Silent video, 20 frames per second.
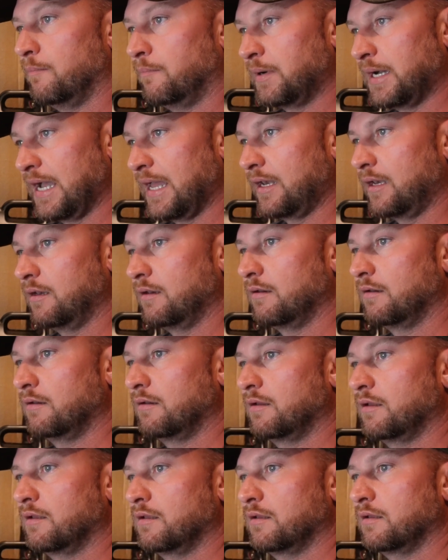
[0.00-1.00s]
But
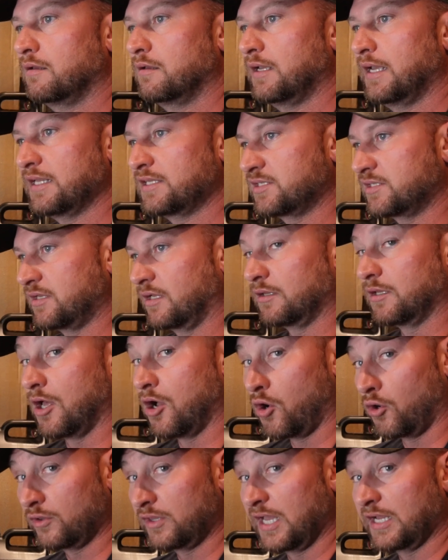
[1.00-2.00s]
it's the
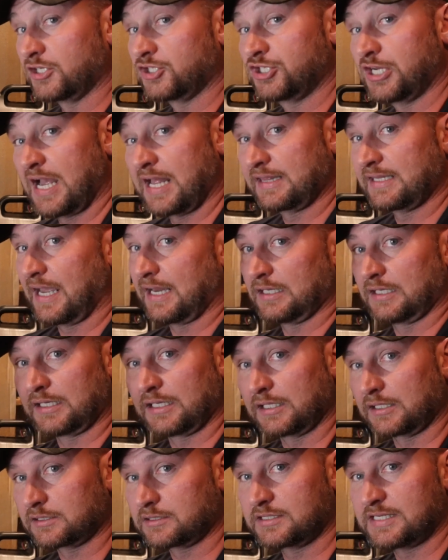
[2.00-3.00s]
load that shot that
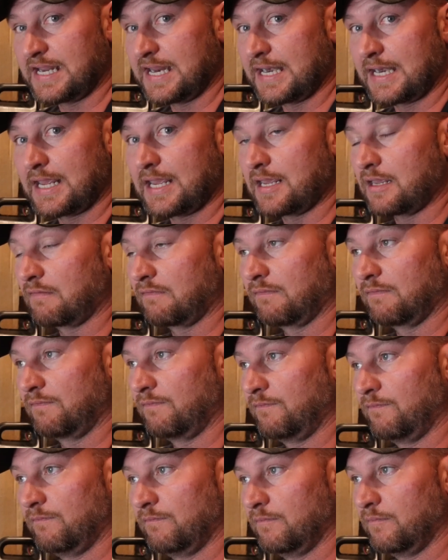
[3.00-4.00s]
little teeny
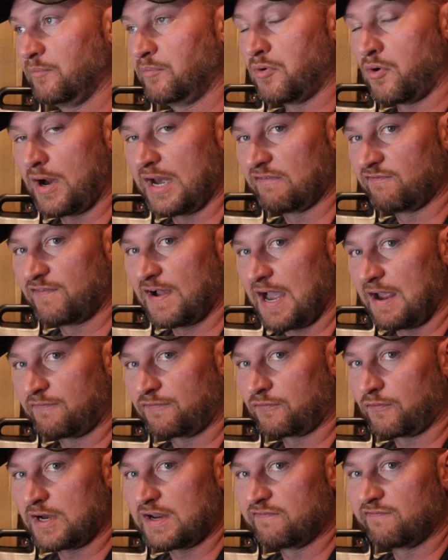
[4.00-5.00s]

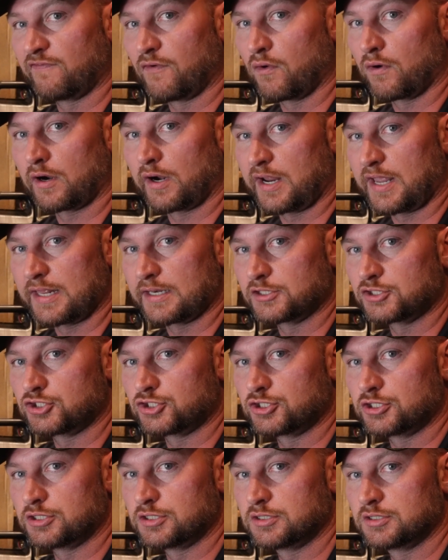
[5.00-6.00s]
0.534
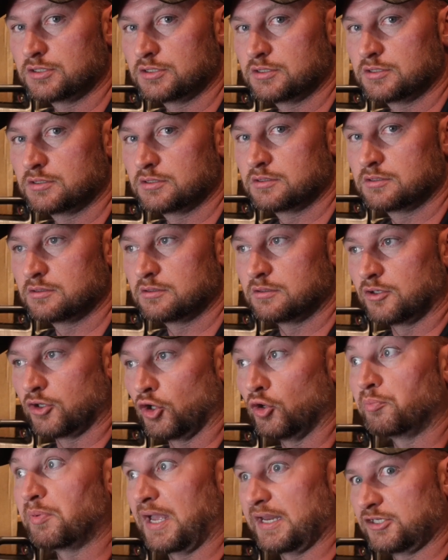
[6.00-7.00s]
inch
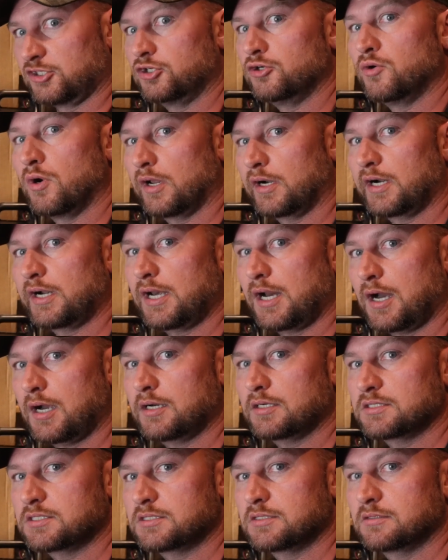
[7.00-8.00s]
group at 200
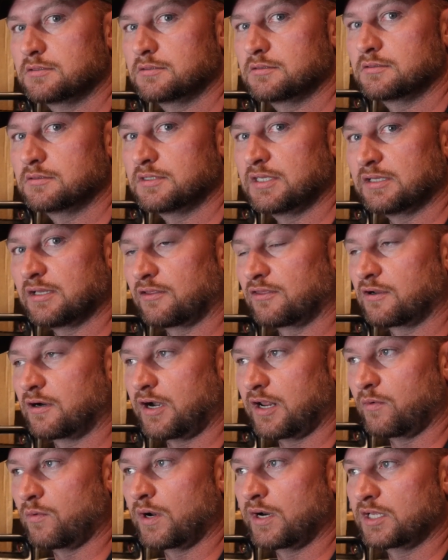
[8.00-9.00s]
yards in the
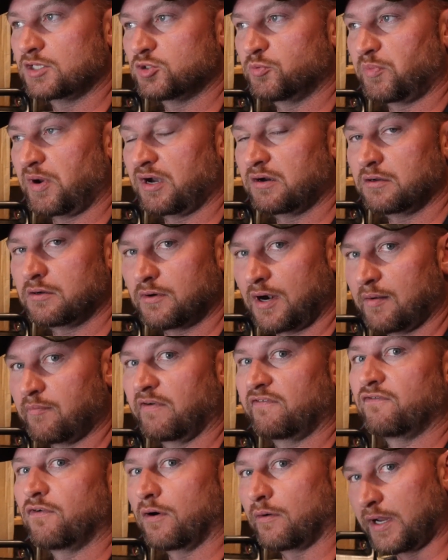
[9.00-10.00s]
31-inch barrel
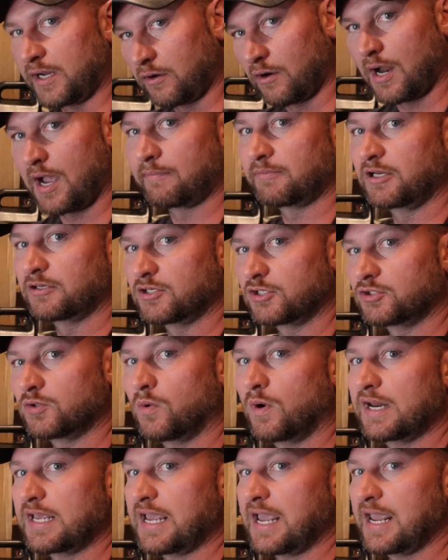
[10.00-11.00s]
right before we cropped it to
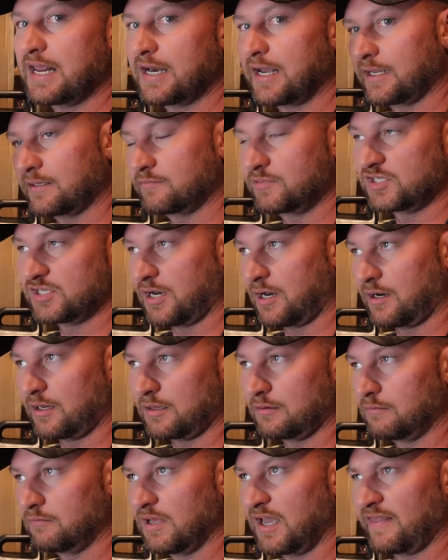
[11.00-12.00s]
28. I
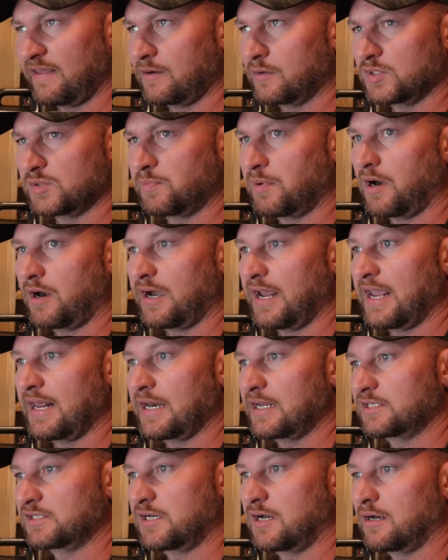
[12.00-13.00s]
think it was part
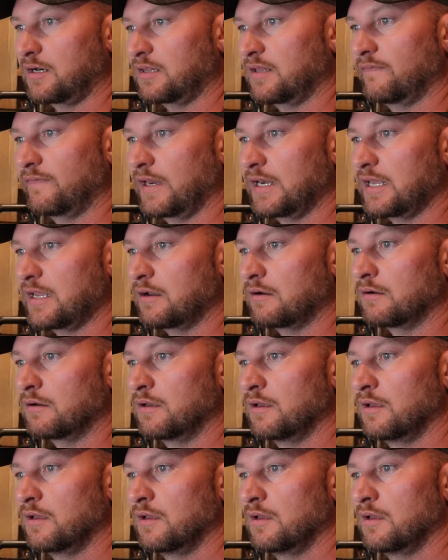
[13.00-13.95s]
8, I started the video